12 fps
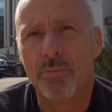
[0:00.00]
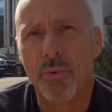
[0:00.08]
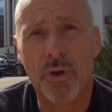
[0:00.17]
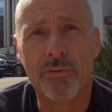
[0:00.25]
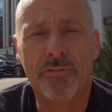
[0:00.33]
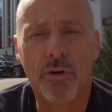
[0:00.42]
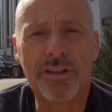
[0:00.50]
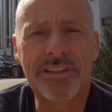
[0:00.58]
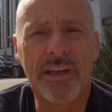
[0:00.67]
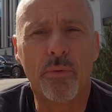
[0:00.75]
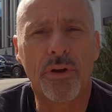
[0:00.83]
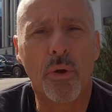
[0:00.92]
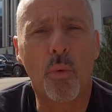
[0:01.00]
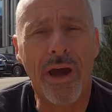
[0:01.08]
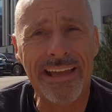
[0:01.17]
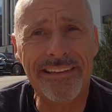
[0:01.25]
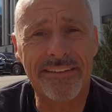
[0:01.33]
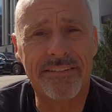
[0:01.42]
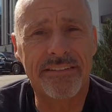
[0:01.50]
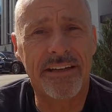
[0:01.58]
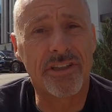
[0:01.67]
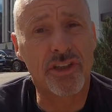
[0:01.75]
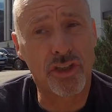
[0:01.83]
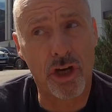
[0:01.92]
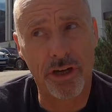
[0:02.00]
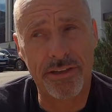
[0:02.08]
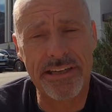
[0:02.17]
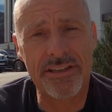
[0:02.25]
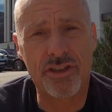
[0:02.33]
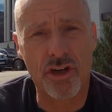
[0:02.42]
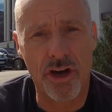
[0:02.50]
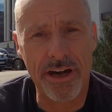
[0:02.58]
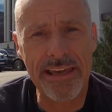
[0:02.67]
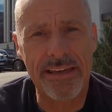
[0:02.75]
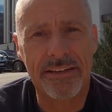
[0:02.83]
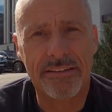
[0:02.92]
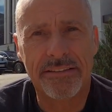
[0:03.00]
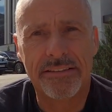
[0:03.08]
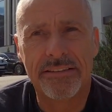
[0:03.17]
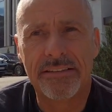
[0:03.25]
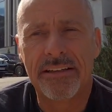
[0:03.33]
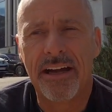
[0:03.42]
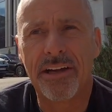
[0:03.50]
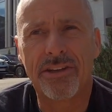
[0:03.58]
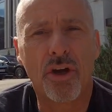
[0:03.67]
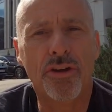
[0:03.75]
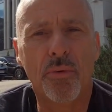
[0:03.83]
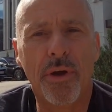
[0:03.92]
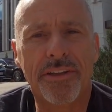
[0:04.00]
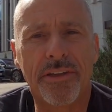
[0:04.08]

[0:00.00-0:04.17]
But unfortunately, when I went at the start of this journey, I got turned away